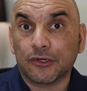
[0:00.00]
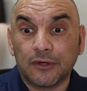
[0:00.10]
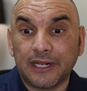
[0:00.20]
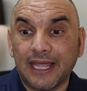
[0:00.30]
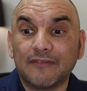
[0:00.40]
you're
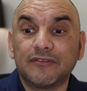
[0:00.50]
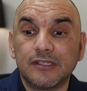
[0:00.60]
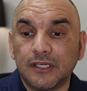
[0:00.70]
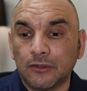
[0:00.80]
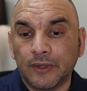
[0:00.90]
going to have to
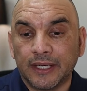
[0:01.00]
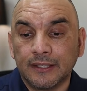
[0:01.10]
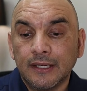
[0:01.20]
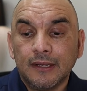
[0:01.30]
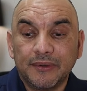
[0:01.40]
deal
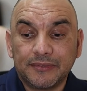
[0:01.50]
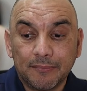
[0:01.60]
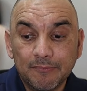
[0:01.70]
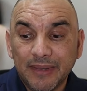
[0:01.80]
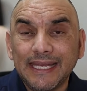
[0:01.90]
with. But
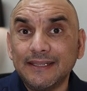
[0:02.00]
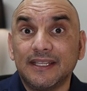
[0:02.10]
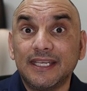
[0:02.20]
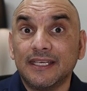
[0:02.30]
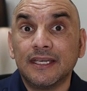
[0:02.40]
the main
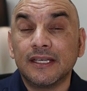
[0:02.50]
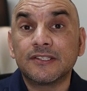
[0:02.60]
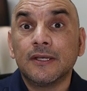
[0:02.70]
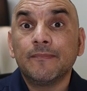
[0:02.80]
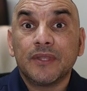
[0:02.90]
thing
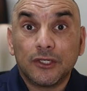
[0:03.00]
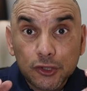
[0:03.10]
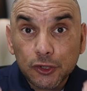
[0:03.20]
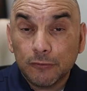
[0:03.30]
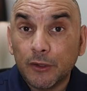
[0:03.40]
is the
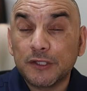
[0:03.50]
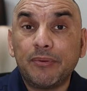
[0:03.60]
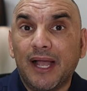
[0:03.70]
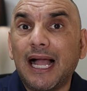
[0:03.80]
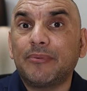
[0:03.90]
two
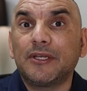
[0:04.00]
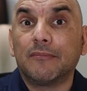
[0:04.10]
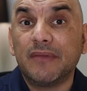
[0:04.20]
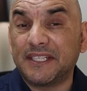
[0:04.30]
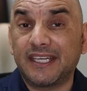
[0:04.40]
most
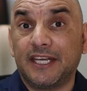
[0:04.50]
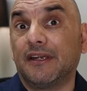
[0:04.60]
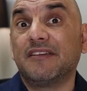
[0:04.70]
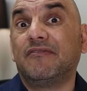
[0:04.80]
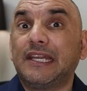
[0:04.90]
popular
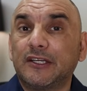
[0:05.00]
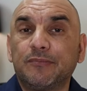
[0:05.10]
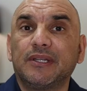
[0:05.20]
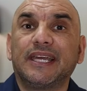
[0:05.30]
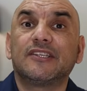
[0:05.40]
Medicare
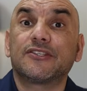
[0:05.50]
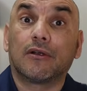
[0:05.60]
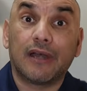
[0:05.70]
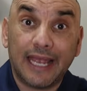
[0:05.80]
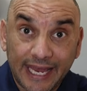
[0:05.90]
Advantage plans
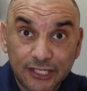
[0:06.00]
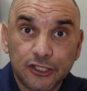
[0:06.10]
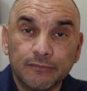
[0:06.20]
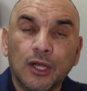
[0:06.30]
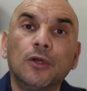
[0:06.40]
are
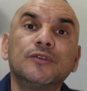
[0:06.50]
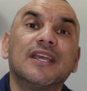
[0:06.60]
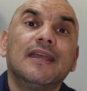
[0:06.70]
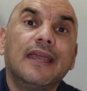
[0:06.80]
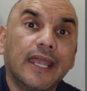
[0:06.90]
HMOs
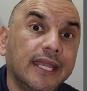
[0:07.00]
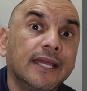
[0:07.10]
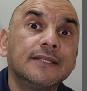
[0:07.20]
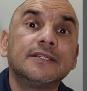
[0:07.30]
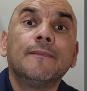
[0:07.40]

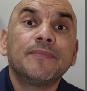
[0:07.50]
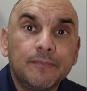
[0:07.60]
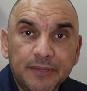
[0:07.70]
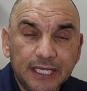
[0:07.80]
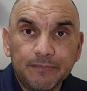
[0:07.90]
and
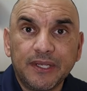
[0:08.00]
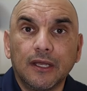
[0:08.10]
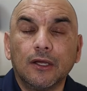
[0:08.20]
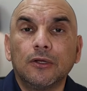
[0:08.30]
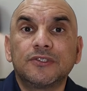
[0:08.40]

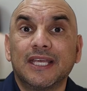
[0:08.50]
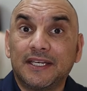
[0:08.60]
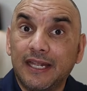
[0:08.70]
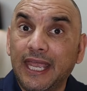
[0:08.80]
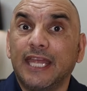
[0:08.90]
PPOs. And
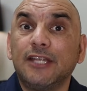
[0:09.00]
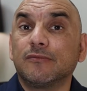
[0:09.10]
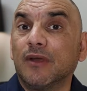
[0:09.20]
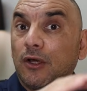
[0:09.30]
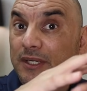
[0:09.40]
an
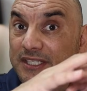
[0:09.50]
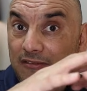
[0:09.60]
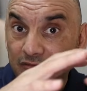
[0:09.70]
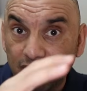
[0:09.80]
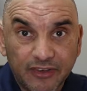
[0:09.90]
HMO is
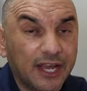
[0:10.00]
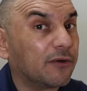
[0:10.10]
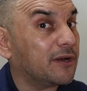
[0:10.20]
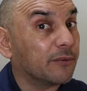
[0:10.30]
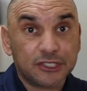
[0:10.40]
a
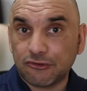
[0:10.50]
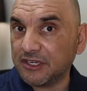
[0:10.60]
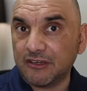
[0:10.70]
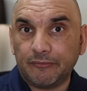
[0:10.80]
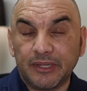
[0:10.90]
very
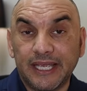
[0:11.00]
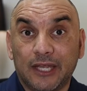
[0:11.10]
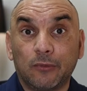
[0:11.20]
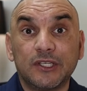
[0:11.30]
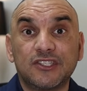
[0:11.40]
restrictive
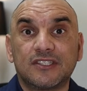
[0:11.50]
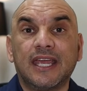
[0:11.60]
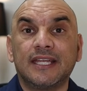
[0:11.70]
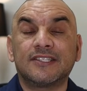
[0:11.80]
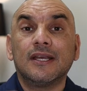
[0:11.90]
plan, which
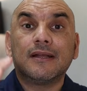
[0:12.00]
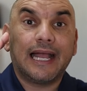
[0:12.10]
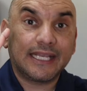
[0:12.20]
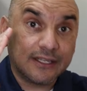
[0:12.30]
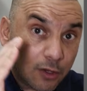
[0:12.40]
states
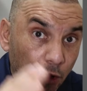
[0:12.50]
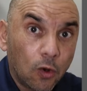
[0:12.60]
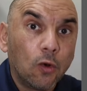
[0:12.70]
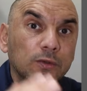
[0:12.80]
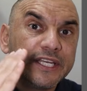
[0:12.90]
I can
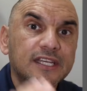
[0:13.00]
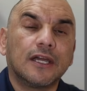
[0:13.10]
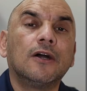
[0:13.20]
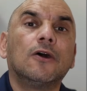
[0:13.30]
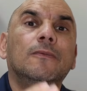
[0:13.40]
only
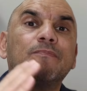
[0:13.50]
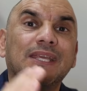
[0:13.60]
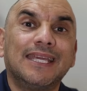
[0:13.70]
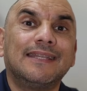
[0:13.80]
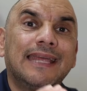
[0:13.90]
go
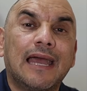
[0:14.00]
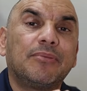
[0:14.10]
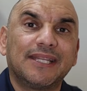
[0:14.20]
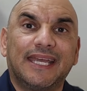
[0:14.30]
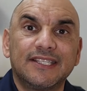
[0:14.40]
in that
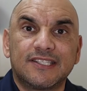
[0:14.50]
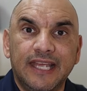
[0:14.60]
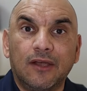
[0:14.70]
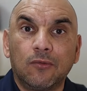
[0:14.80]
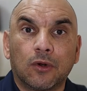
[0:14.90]
plan's
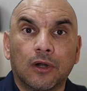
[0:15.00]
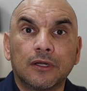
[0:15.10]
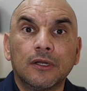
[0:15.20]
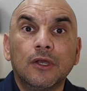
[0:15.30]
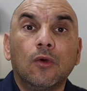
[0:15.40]

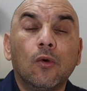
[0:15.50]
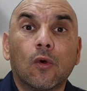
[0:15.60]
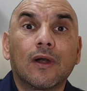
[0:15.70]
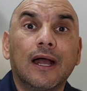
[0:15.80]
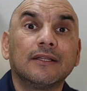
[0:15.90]
network,
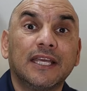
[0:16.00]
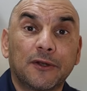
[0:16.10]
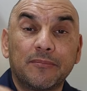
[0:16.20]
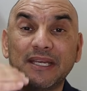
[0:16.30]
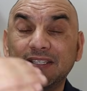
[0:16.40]
or I'll
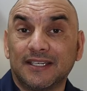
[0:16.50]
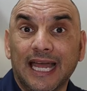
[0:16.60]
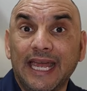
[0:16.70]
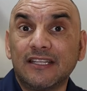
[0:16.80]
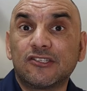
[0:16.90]
either be
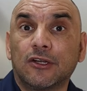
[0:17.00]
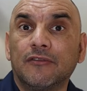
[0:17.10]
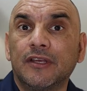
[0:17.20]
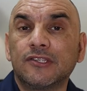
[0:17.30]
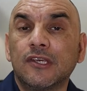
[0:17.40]
denied
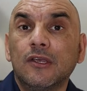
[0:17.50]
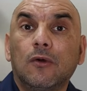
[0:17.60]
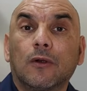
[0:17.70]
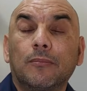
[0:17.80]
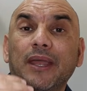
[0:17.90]
service
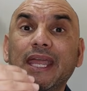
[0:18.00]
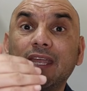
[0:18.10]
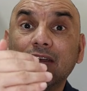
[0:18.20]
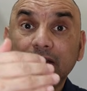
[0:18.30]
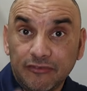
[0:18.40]
or
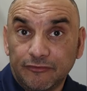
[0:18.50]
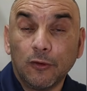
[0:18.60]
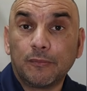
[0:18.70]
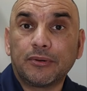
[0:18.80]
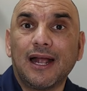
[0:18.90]
pay
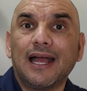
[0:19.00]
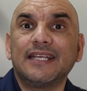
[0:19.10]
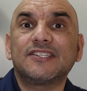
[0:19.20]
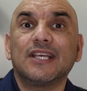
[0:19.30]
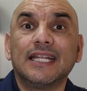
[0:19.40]
full
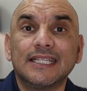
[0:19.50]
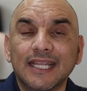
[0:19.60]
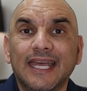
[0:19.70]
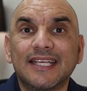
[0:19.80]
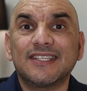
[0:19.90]
price
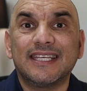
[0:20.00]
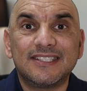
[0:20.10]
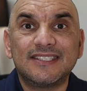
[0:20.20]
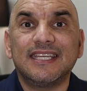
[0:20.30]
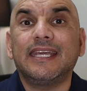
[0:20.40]
unless
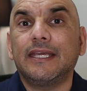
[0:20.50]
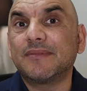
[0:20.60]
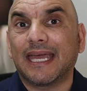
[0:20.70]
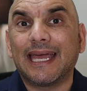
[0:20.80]
it's deemed